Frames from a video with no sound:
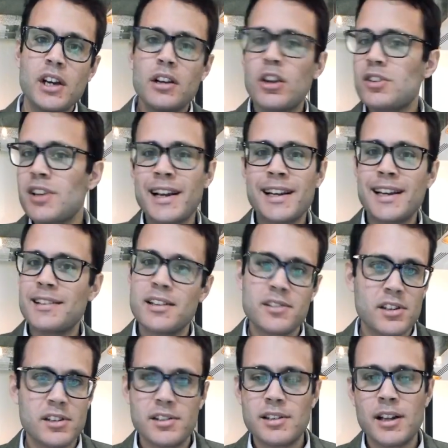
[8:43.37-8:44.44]
Looks like
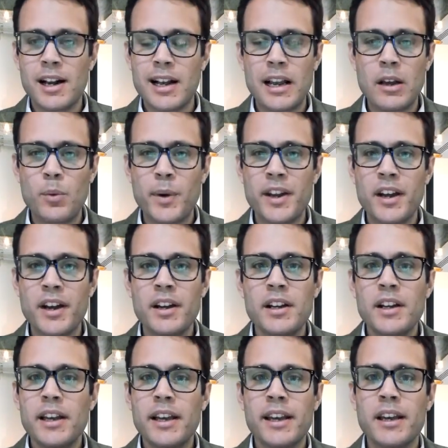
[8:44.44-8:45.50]
LinkedIn's a clear winner
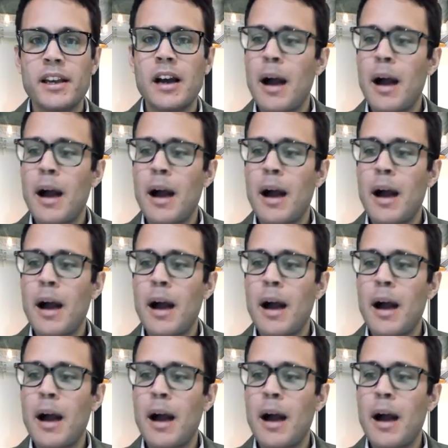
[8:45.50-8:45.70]
here.